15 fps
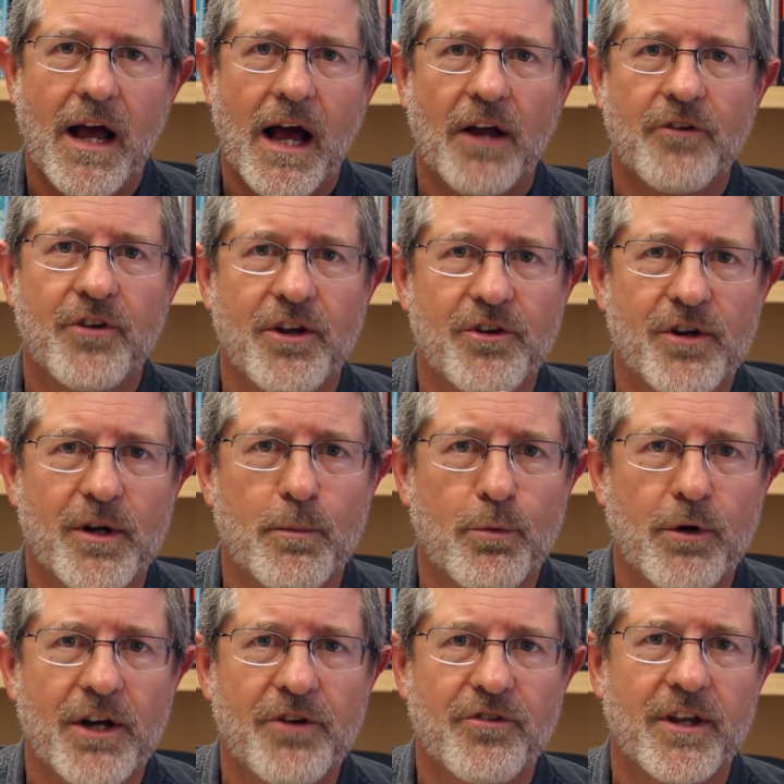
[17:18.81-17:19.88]
I sent you to
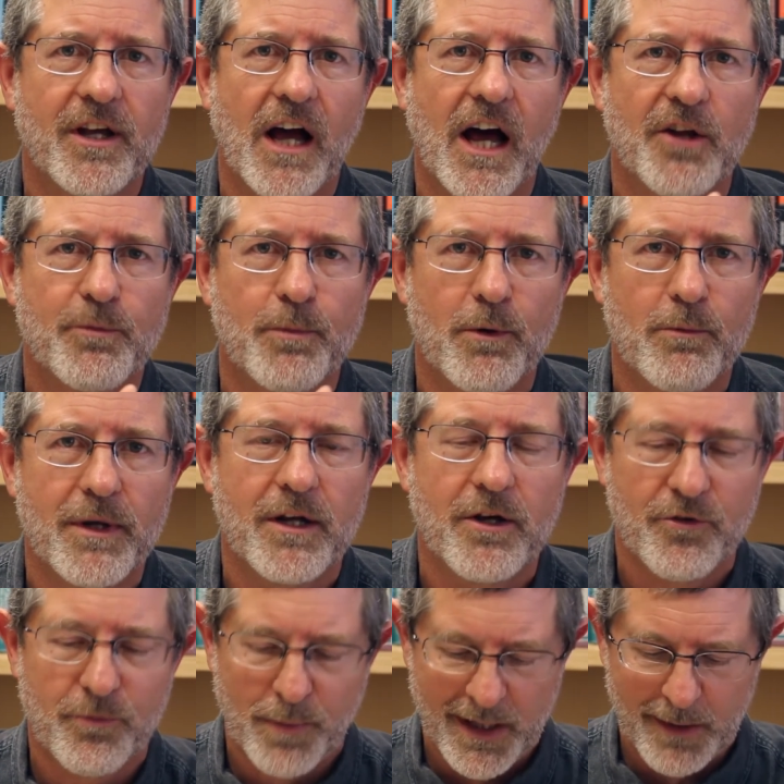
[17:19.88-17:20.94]
preach the gospel,
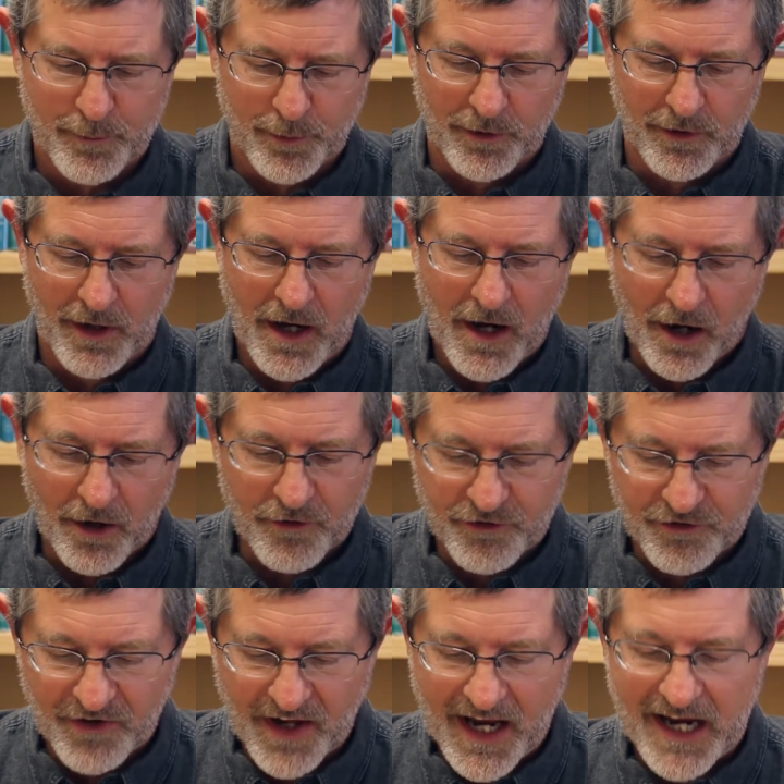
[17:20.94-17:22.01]
because people are
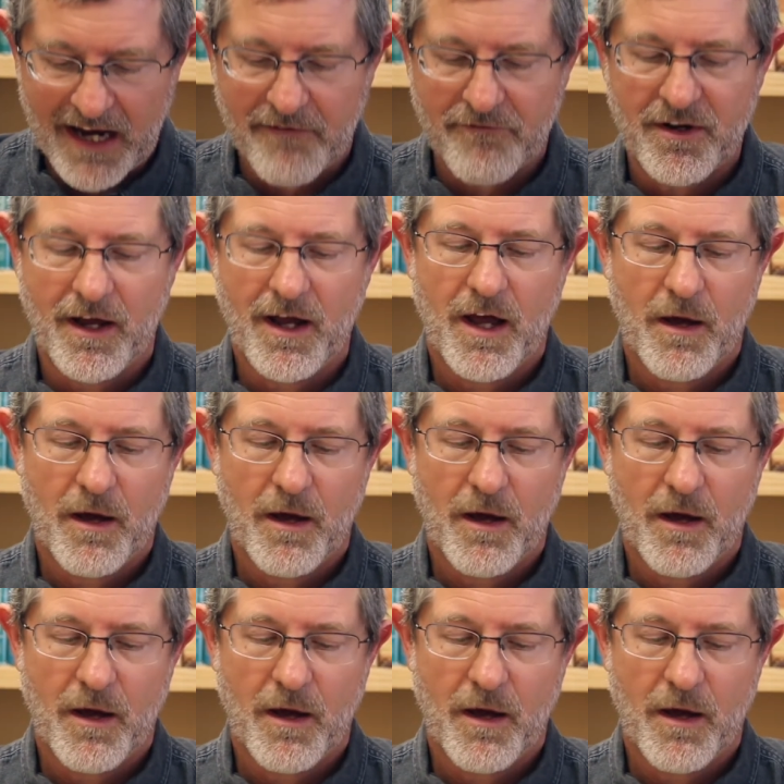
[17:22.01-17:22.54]
saved